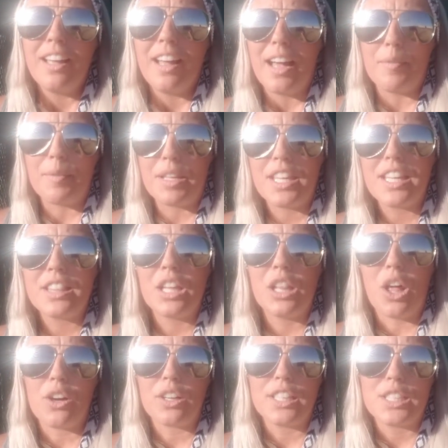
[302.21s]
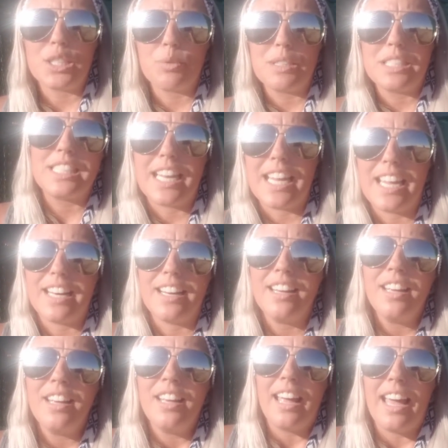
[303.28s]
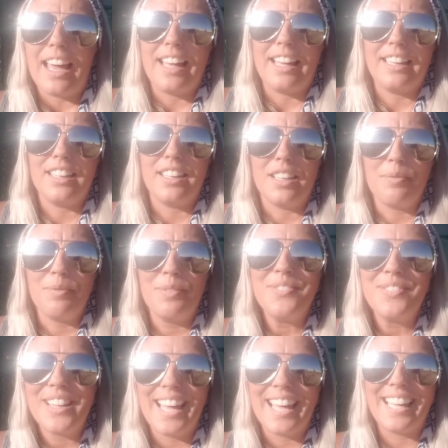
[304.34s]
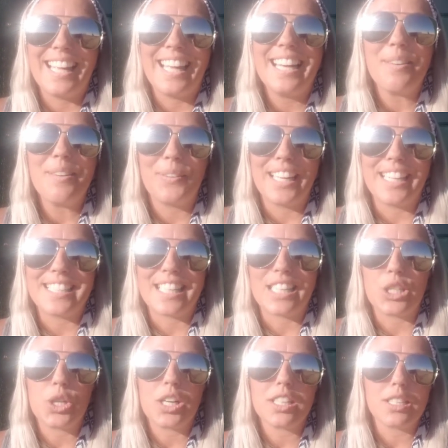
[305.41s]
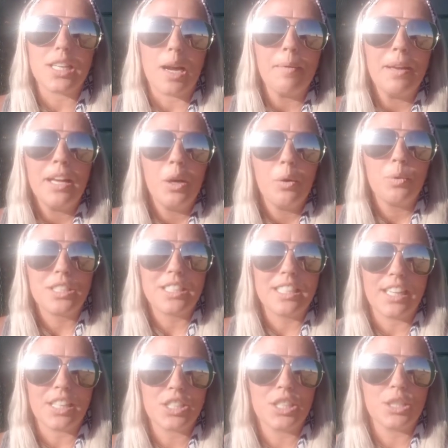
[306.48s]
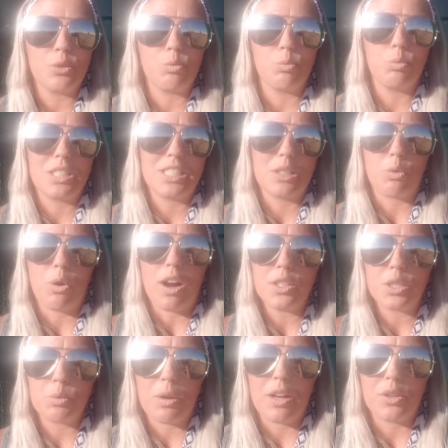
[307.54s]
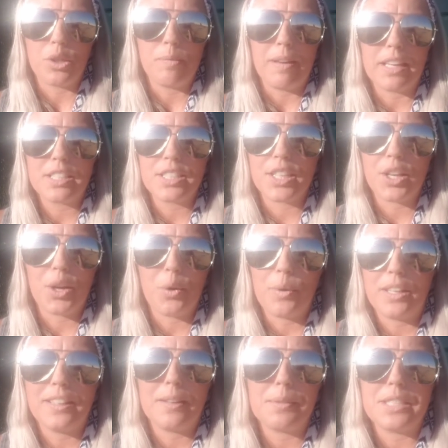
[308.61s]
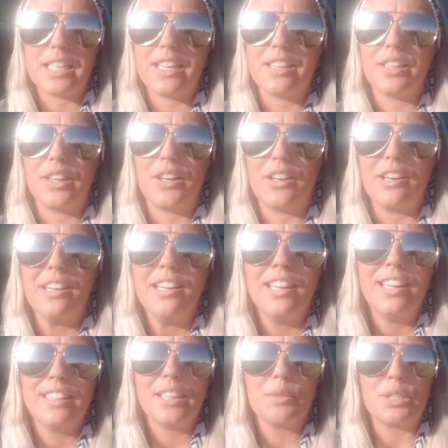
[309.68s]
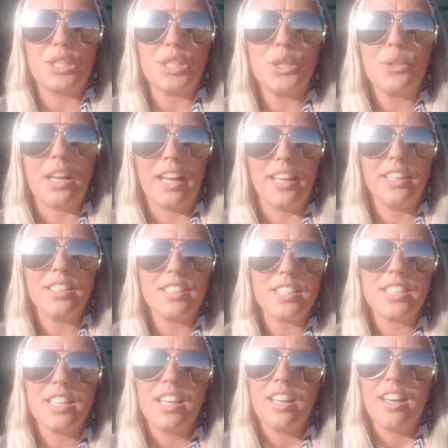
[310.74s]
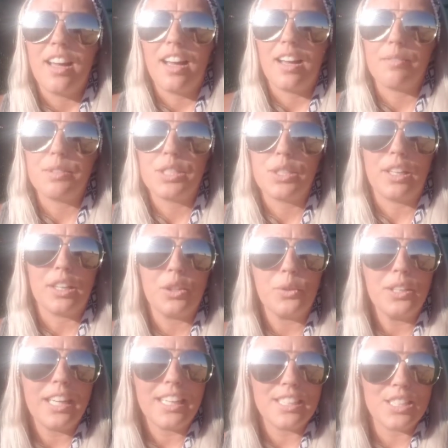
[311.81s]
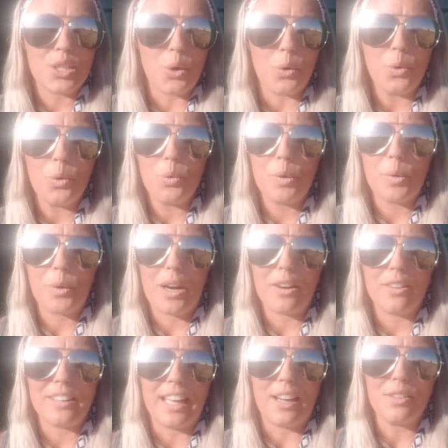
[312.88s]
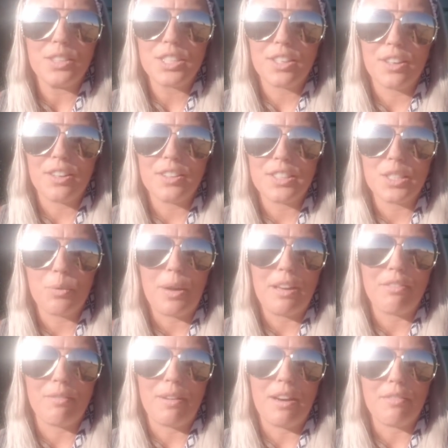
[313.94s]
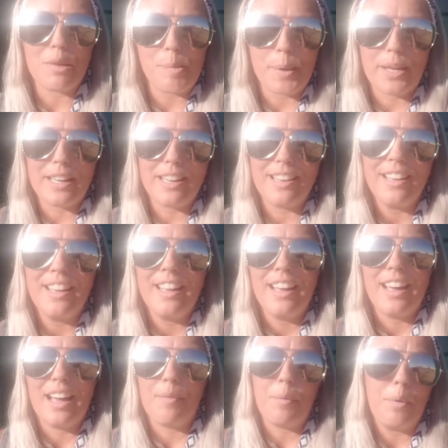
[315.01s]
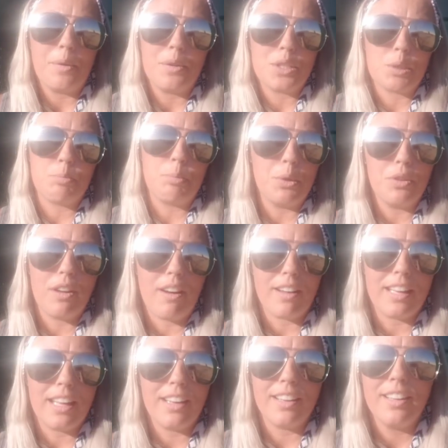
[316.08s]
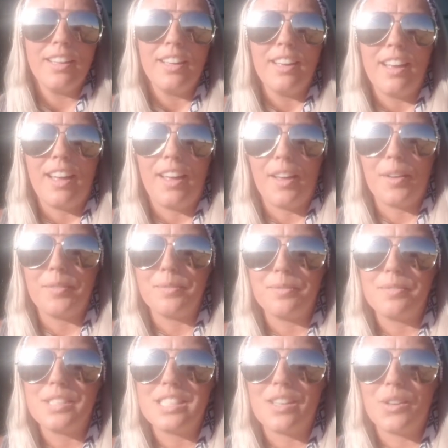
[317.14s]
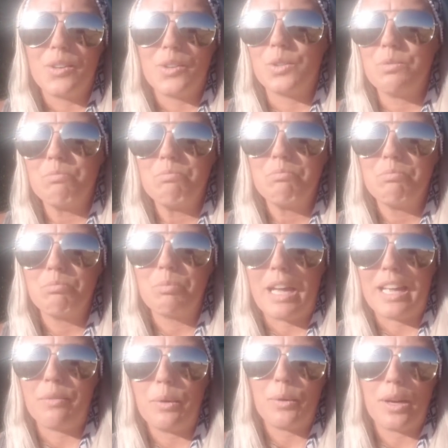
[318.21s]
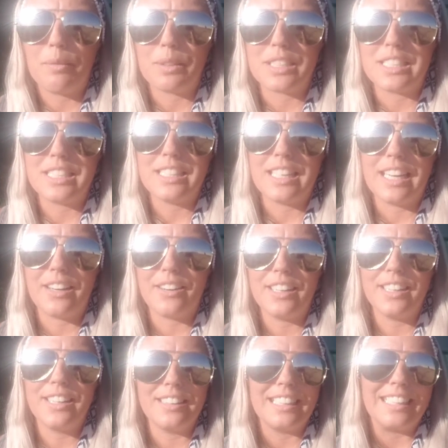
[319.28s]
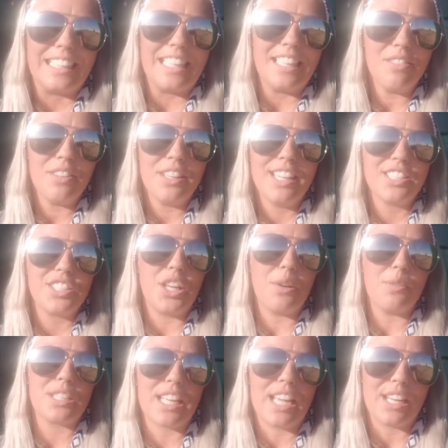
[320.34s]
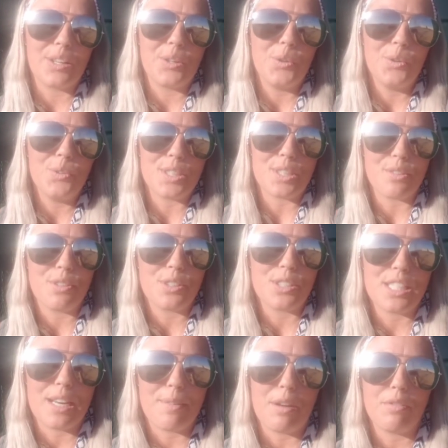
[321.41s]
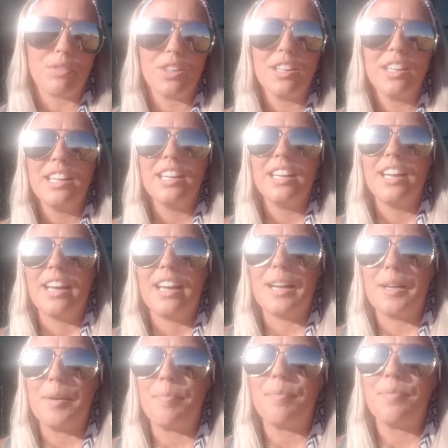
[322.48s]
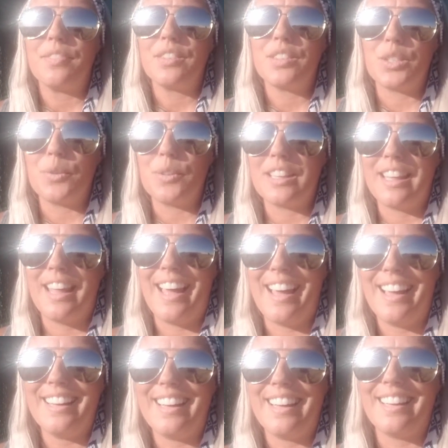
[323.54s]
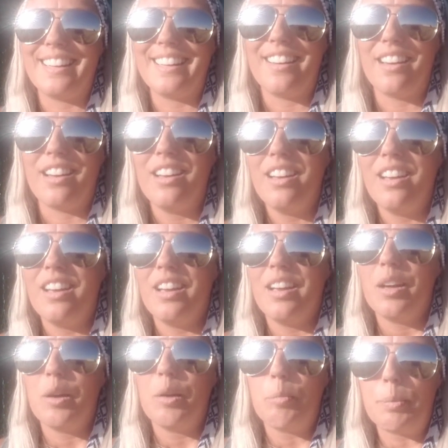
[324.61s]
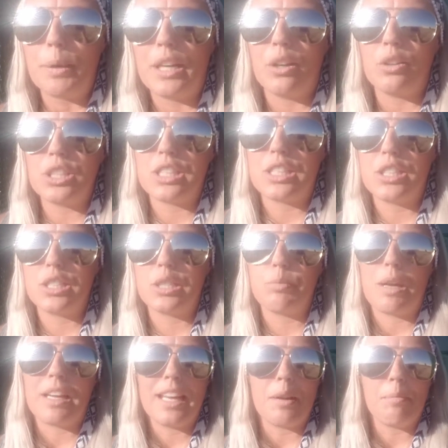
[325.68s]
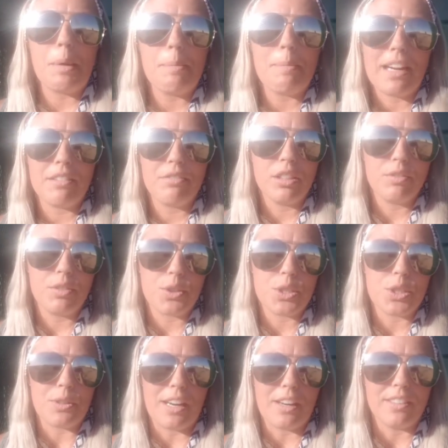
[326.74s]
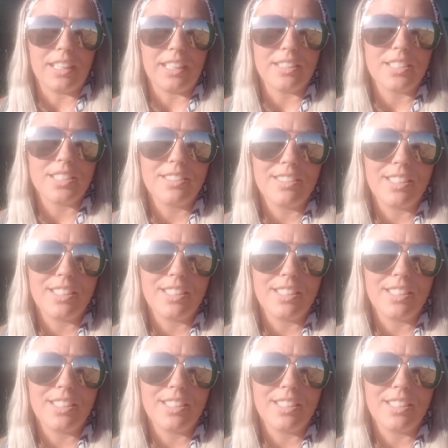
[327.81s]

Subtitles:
I think the longest we stayed at any place at a truck stop was in Roswell, New Mexico. We ended up staying there, I think it was 2 nights, so like 3 days total. We were out on the outskirts away from everybody. We were just boondocking, and we were able to see the area and then leave. So that was kind of cool. It was our first time ever doing that. And but you know, just again, be mindful of your surroundings.